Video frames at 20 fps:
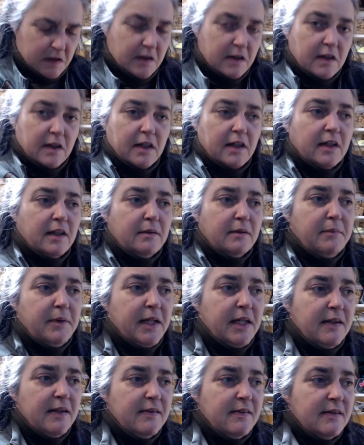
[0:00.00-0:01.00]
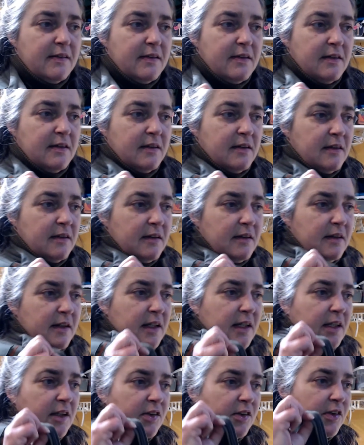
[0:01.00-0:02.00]
Not the best
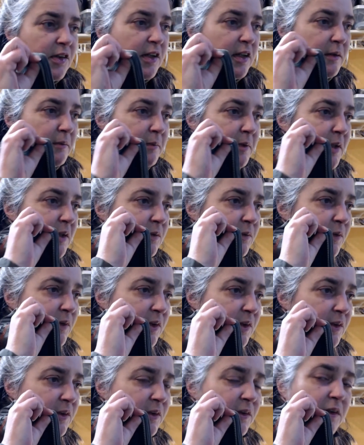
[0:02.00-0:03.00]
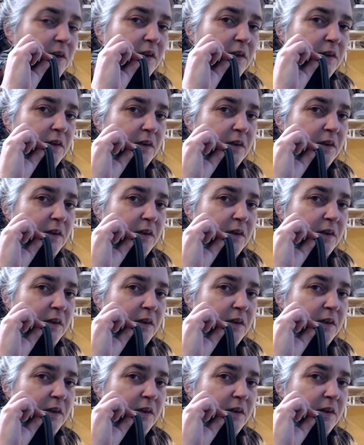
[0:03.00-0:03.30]
neat job in the world.